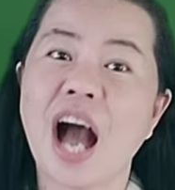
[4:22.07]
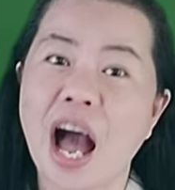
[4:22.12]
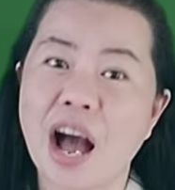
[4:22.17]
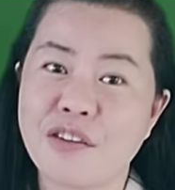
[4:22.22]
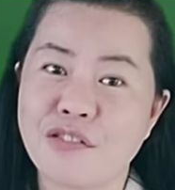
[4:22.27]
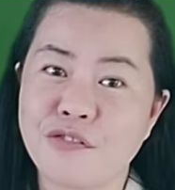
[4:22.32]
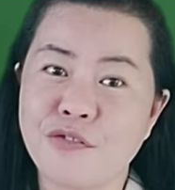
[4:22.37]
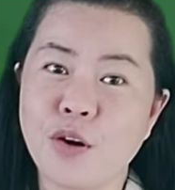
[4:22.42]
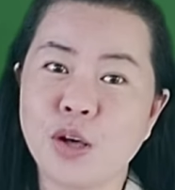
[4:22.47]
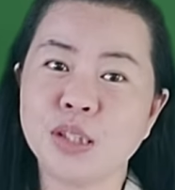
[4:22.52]

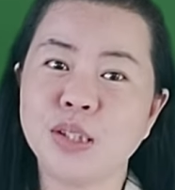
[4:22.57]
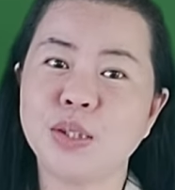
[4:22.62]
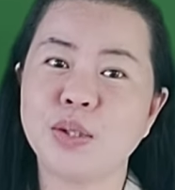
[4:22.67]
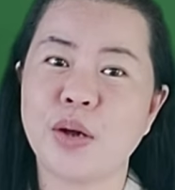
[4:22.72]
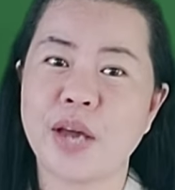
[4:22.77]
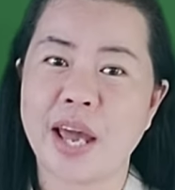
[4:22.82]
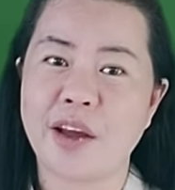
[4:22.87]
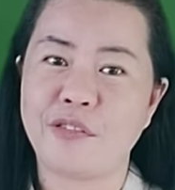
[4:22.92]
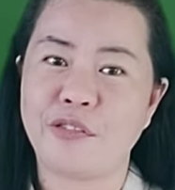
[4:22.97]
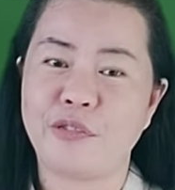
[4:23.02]
Alfonso
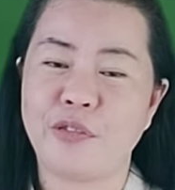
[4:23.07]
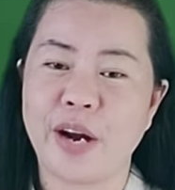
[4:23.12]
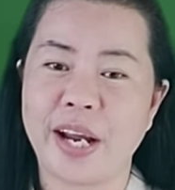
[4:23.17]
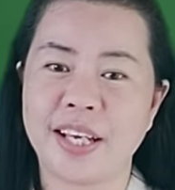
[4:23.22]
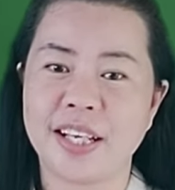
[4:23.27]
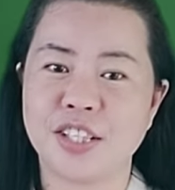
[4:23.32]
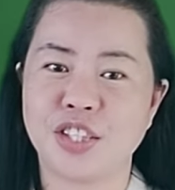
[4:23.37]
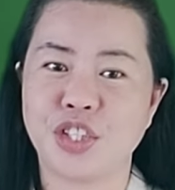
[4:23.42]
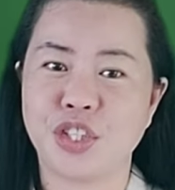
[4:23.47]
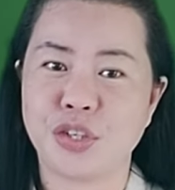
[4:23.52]
F.
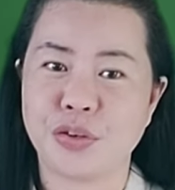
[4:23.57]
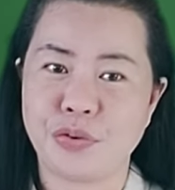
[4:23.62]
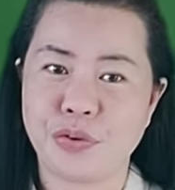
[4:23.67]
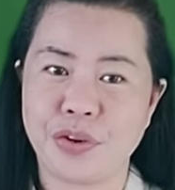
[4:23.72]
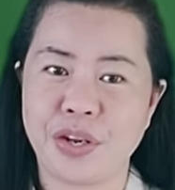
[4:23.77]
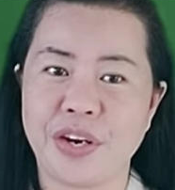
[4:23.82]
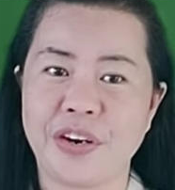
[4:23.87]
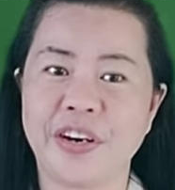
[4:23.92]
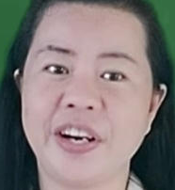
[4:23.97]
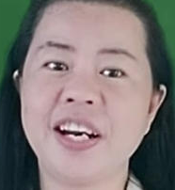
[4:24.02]
Reyes
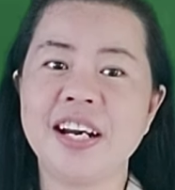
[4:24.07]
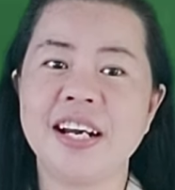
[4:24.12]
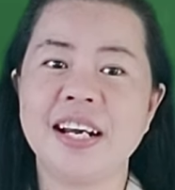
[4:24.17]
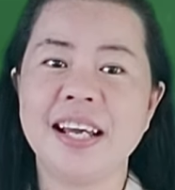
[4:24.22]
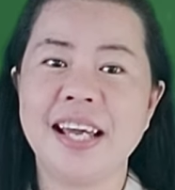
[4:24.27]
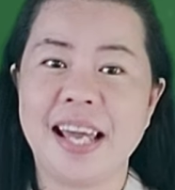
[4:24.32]
Jr.